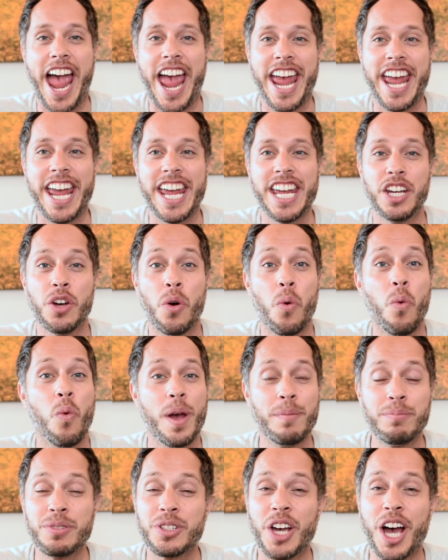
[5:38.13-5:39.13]
a
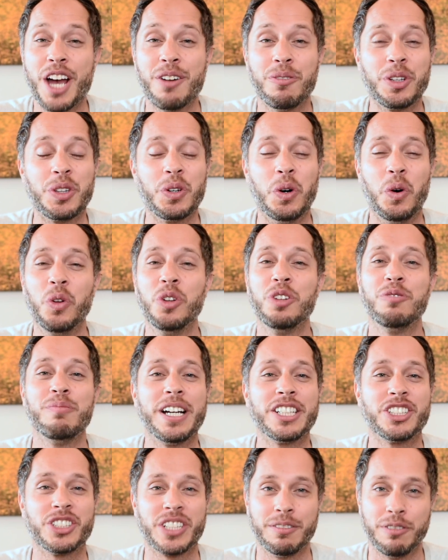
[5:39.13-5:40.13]
website with all of
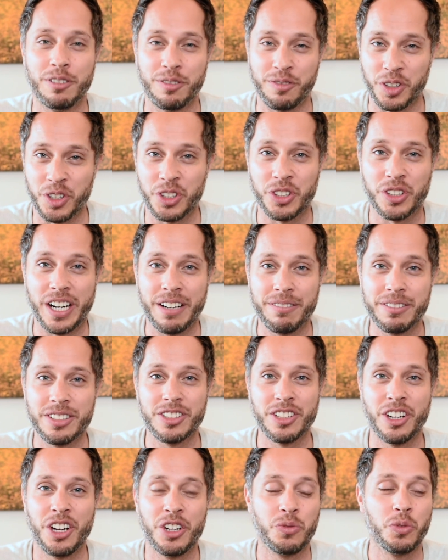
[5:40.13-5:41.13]
my travel photographs.
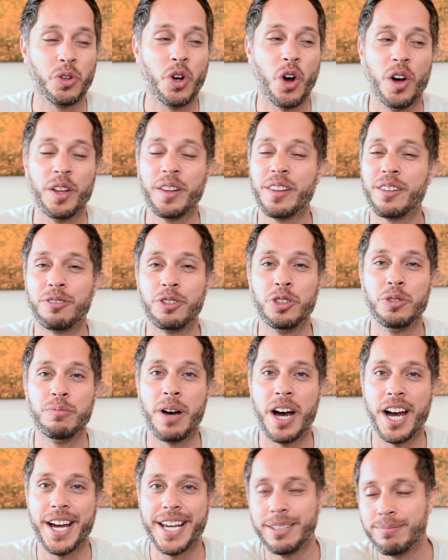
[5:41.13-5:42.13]
So I'd gone through
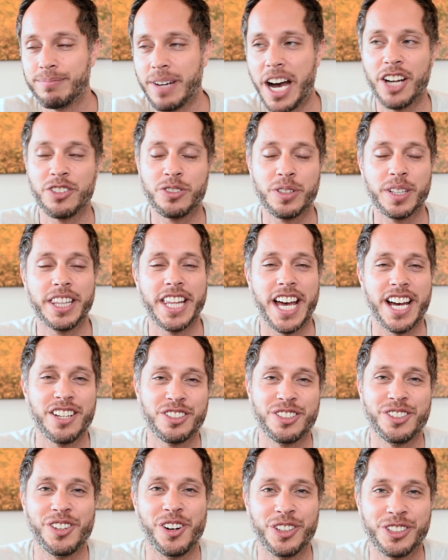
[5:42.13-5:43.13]
my
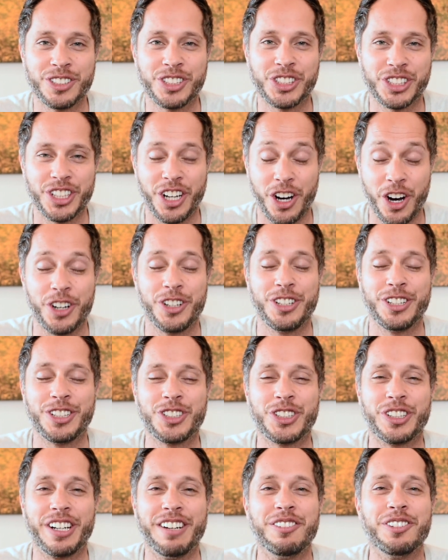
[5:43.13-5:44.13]
100,000 odd
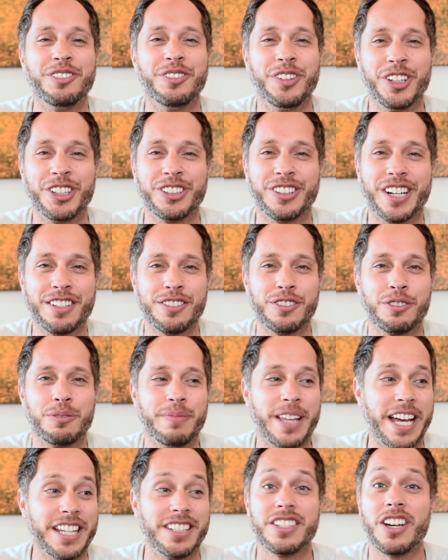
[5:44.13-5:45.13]
travel photographs
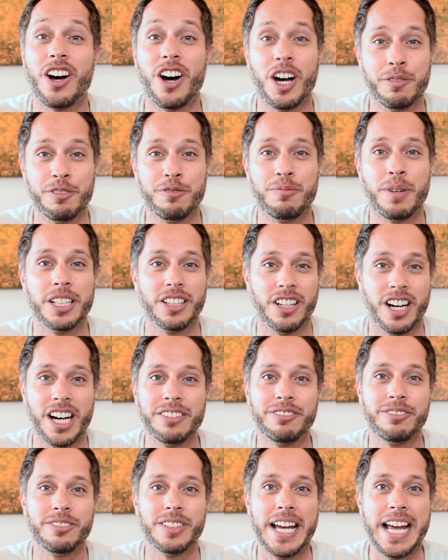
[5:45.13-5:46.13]
from that time of my
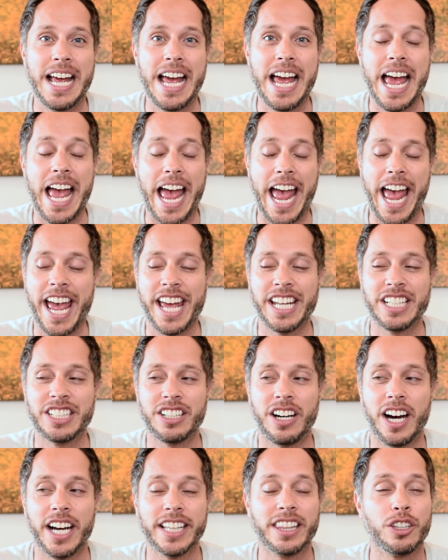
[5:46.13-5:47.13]
life. And
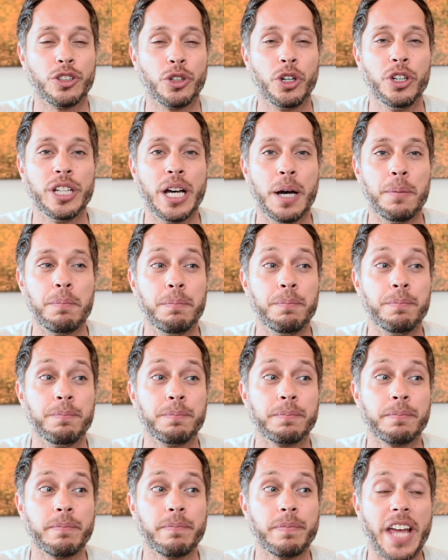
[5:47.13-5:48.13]
I'd thrown
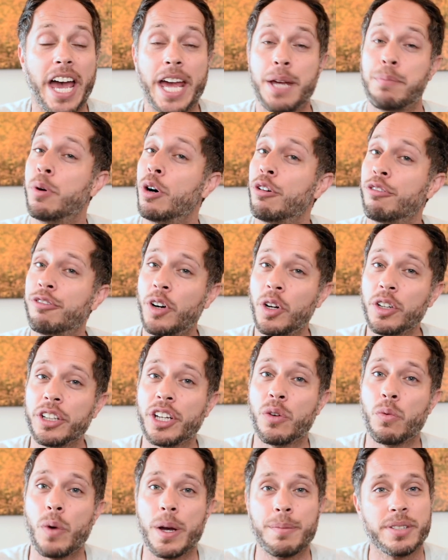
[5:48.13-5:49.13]
up a
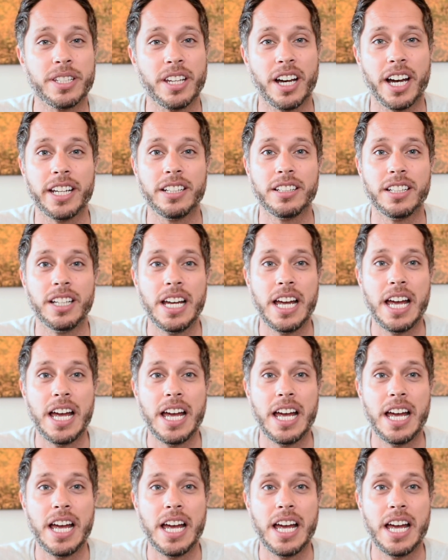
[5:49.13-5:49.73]
portfolio website,